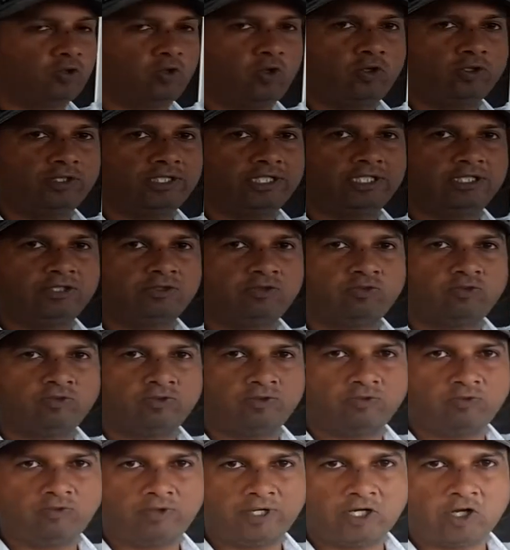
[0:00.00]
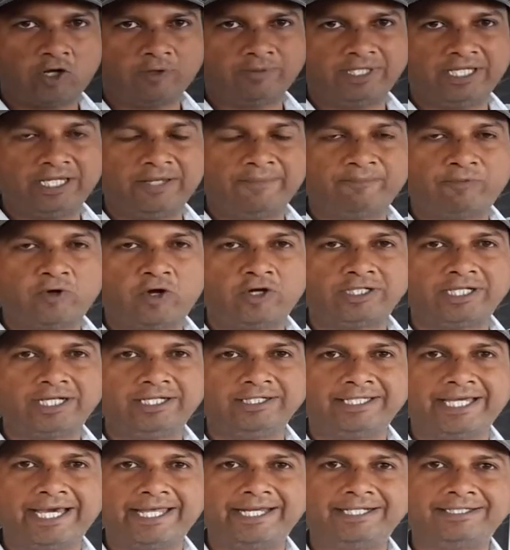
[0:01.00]
Growth is one of the
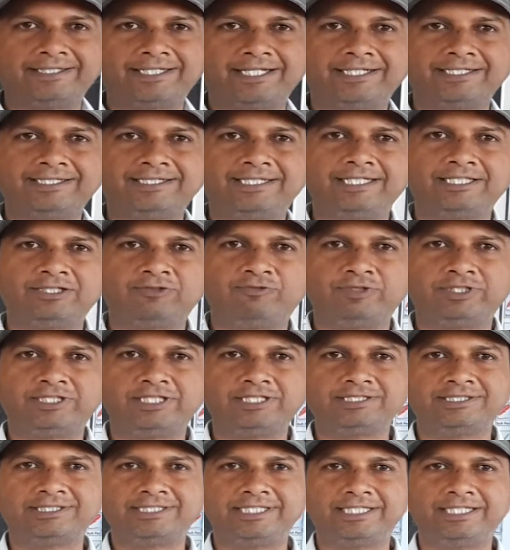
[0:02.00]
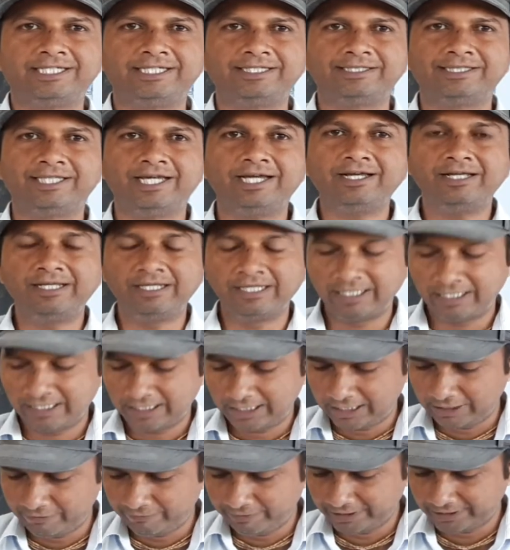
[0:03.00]
important characteristics which is seen in the
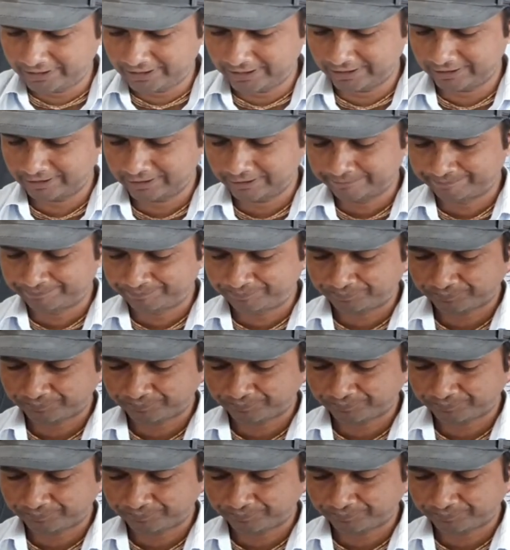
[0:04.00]
living thing.